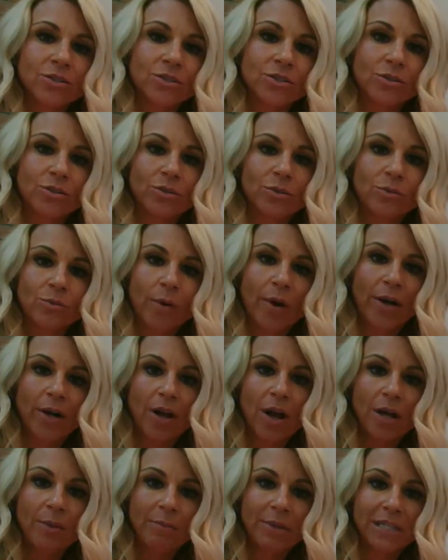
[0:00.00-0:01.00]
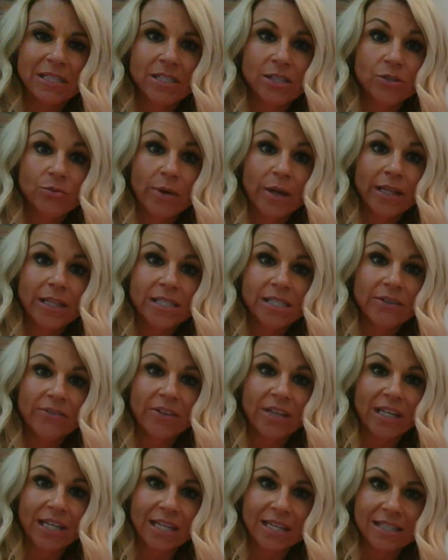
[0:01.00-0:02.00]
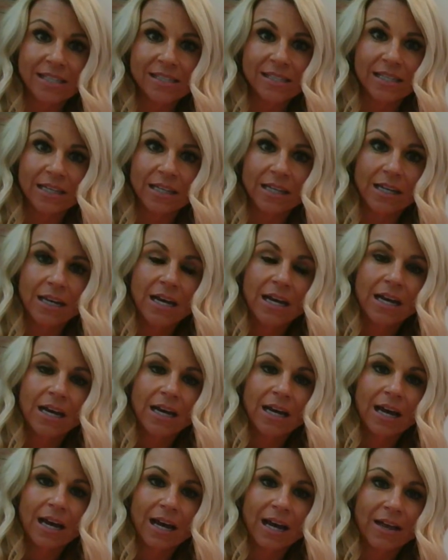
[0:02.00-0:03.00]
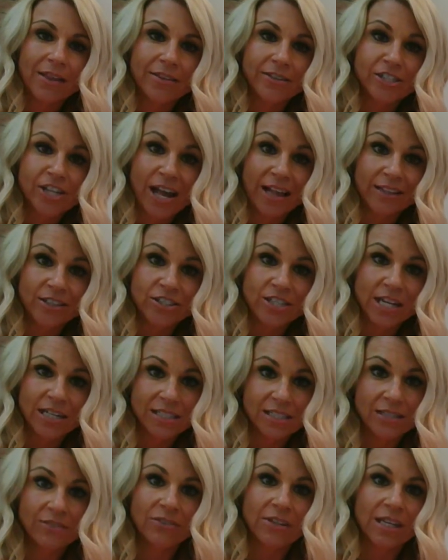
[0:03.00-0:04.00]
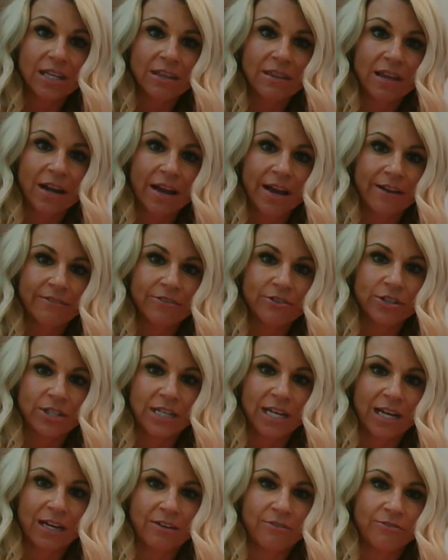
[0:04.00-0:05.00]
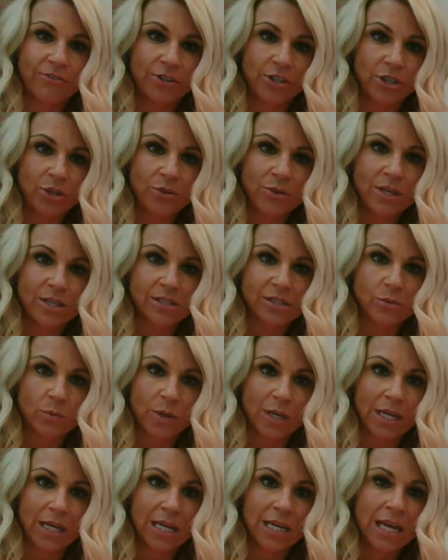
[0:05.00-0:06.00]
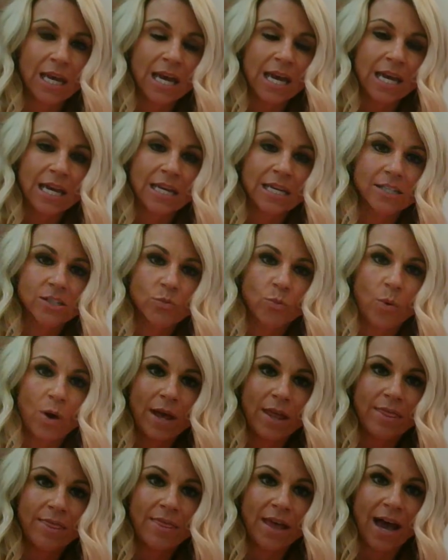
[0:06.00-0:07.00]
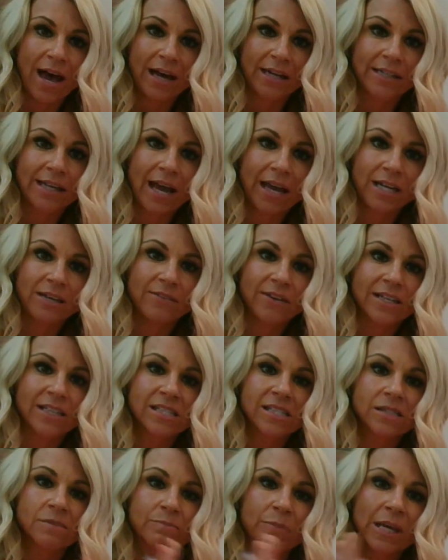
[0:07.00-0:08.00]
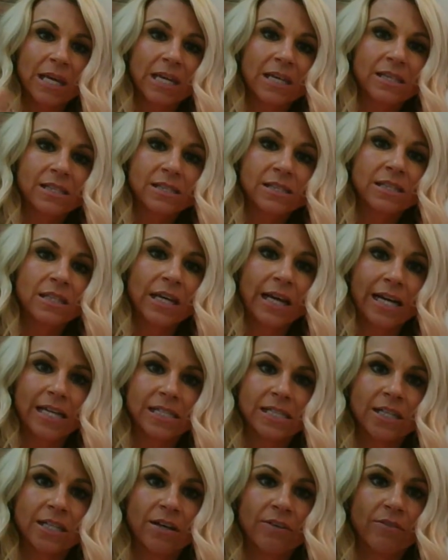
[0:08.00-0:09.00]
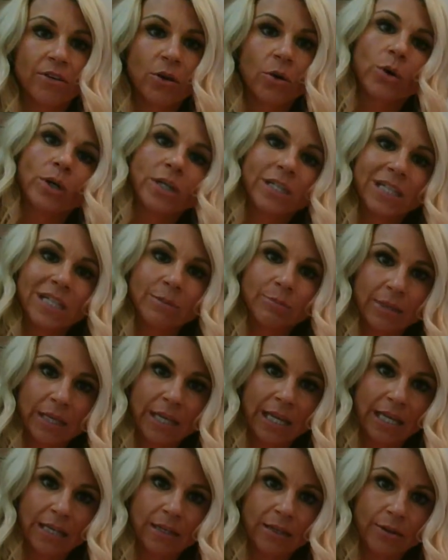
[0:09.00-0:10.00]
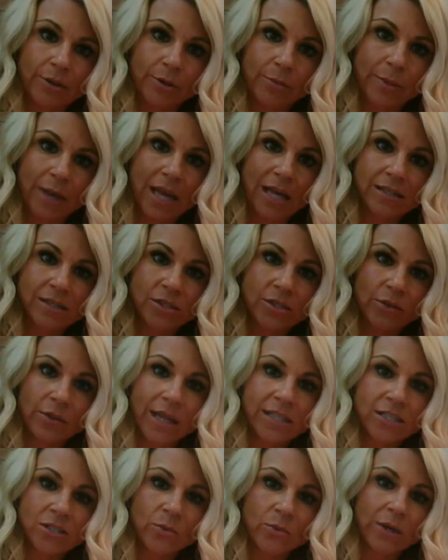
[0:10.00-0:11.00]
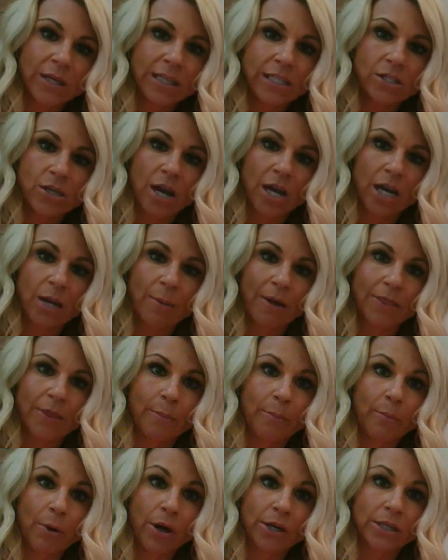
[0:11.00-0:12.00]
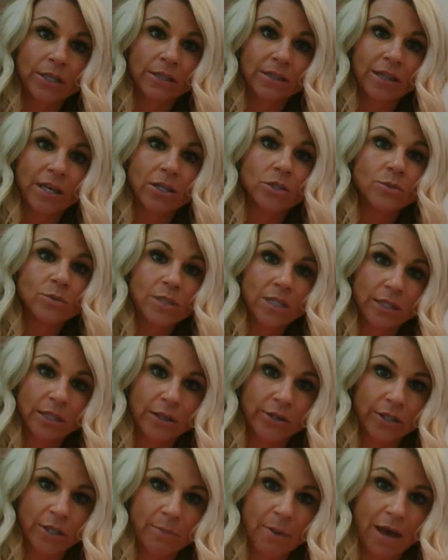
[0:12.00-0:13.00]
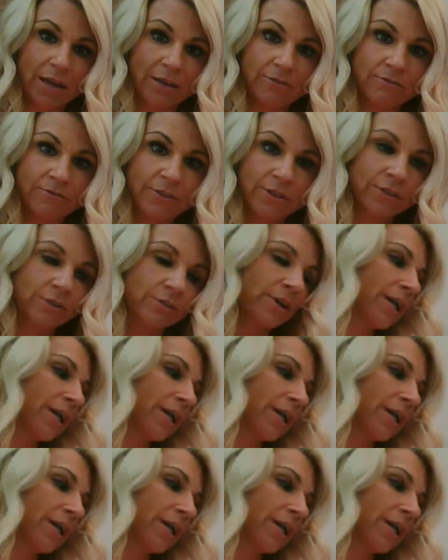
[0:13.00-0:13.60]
to work on because it's relatively easy. The challenge activity that I've created for you this week is one that kind of expands the idea of the coordinate plane a little bit. So let's quickly talk about the part that you did learn about in fifth